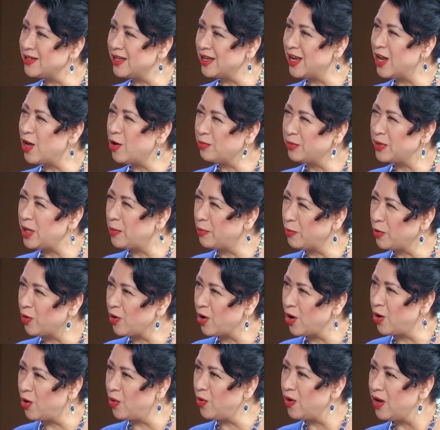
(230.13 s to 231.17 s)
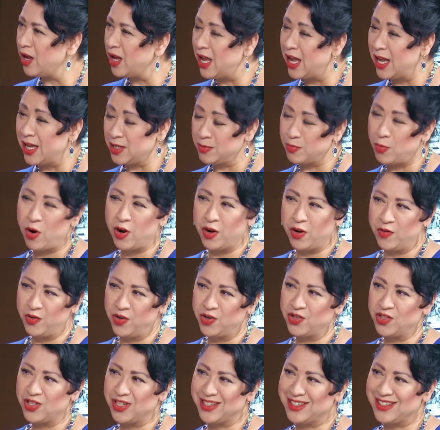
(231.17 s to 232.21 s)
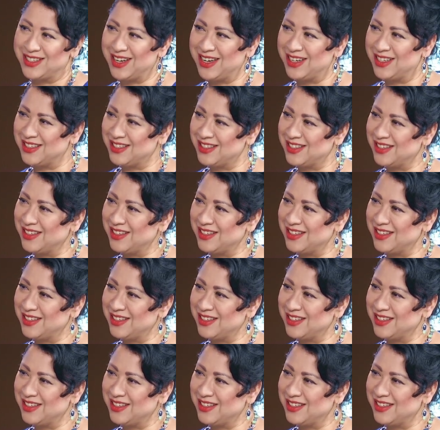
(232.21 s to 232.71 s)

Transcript: and help them grow as part of your success?